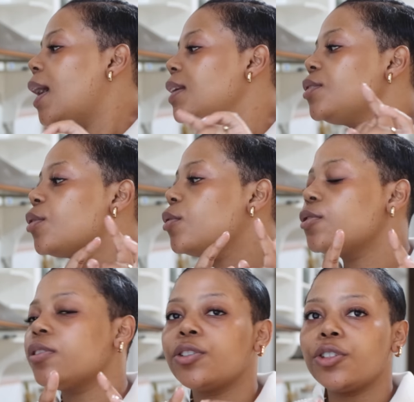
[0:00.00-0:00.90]
I need to go
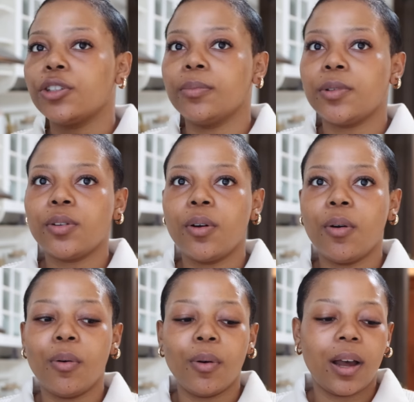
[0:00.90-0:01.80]
to the gym.
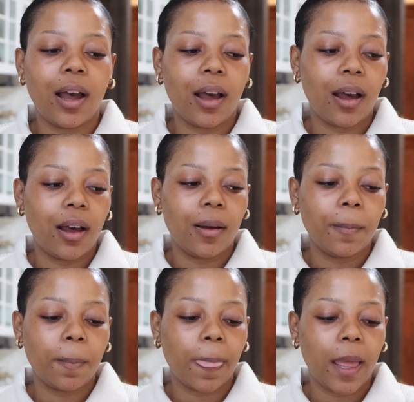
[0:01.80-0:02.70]
So, I
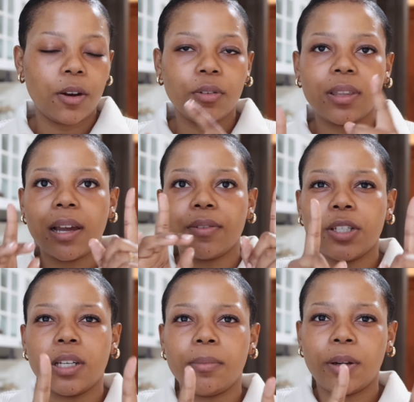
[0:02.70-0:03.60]
don't think I've
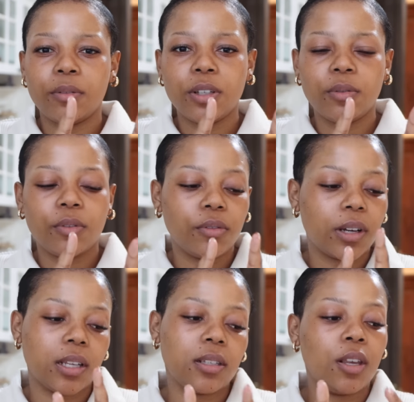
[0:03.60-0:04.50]
shared my routine with you
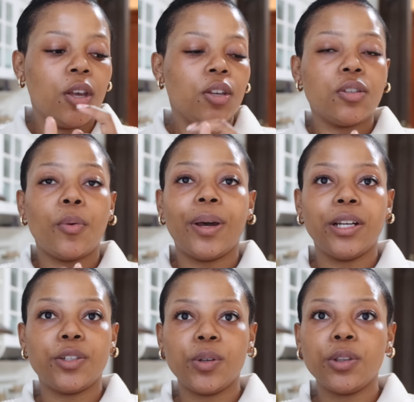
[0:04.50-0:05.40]
guys. So, what
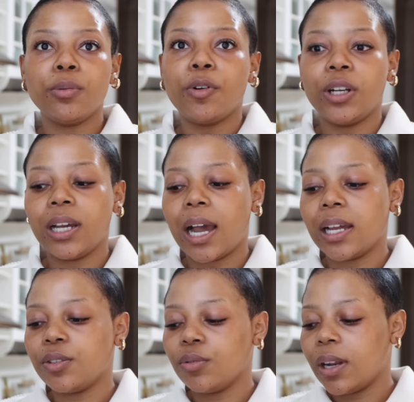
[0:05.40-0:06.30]
I do in the morning,
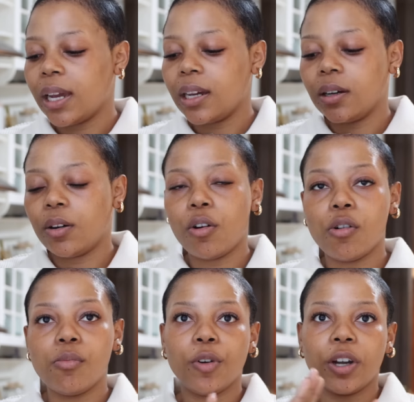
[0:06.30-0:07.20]
I do like a
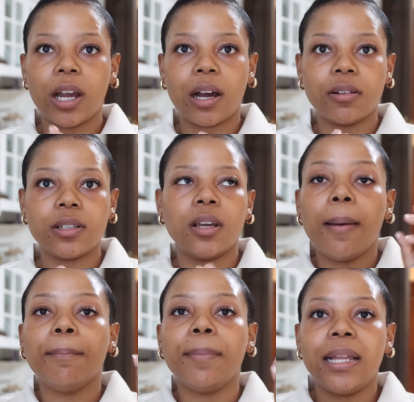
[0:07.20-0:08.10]
home workout,
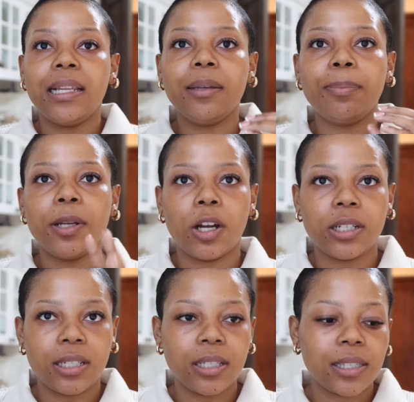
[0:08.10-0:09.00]
mainly
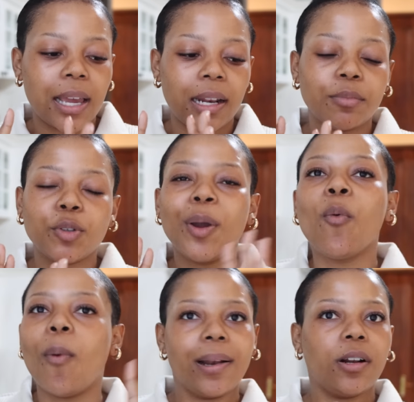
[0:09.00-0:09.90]
Pilates, and I'm
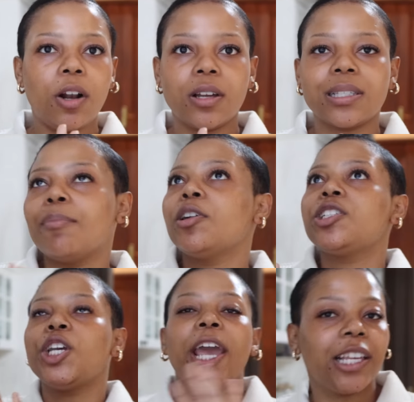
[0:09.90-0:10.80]
doing one class. I'm not
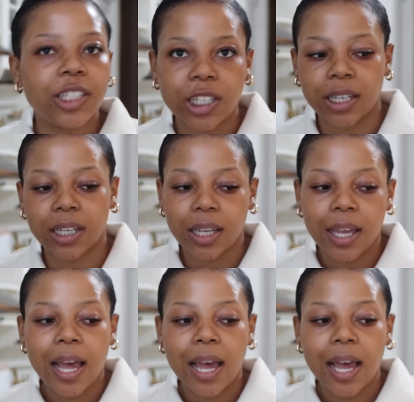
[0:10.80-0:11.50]
changing.